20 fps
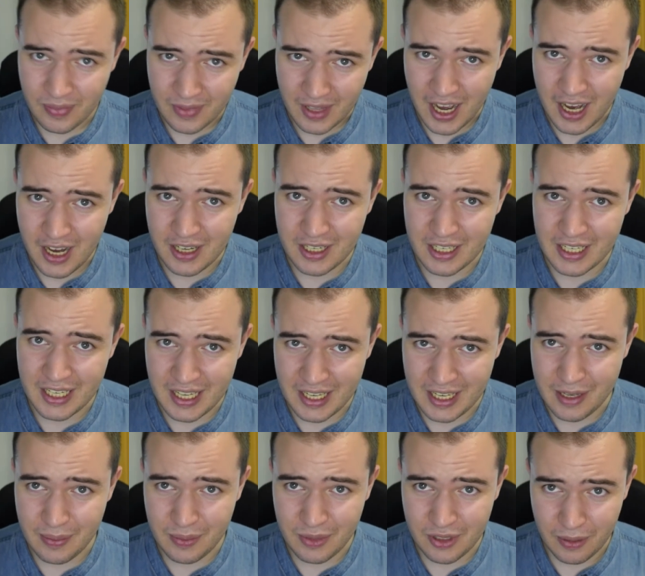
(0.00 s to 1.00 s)
I
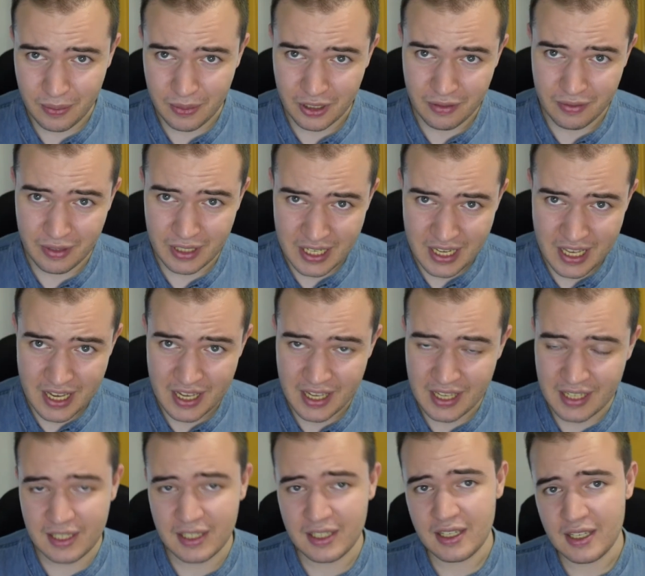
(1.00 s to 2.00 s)
am something of a
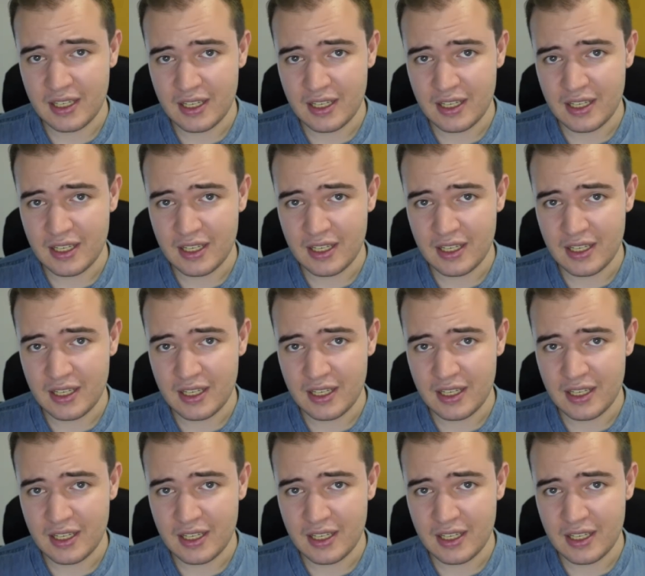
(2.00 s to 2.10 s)
nerd,